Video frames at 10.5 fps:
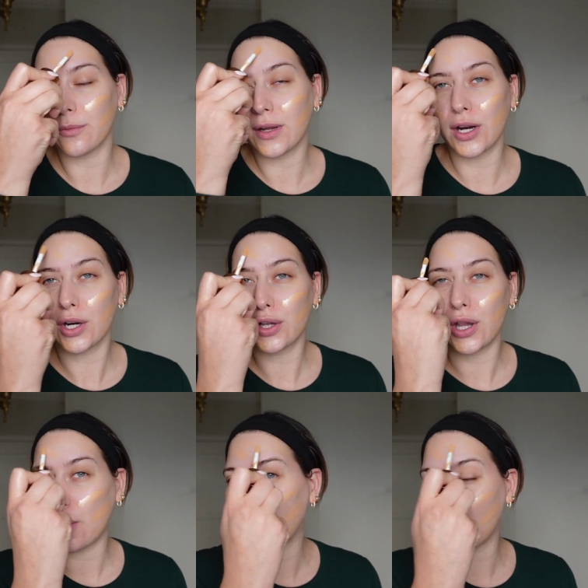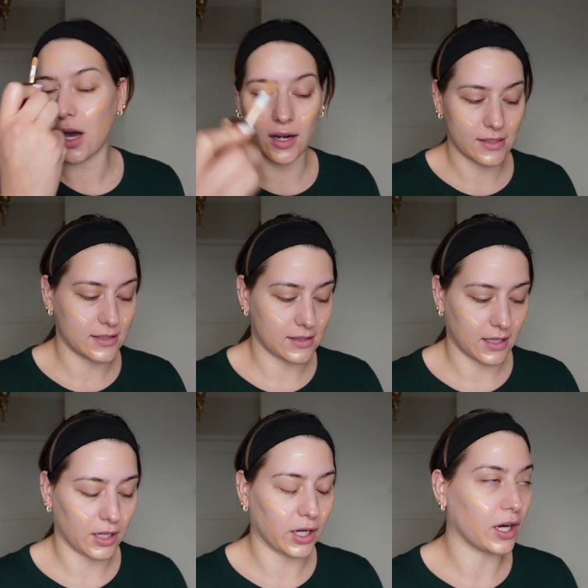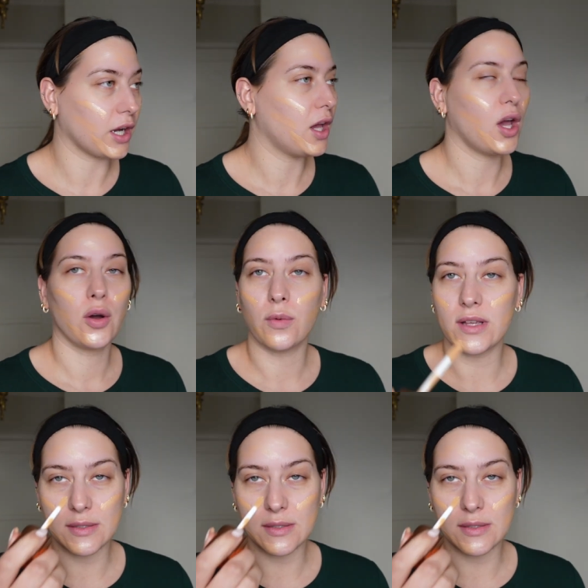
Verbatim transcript: We are glowing goddesses here. We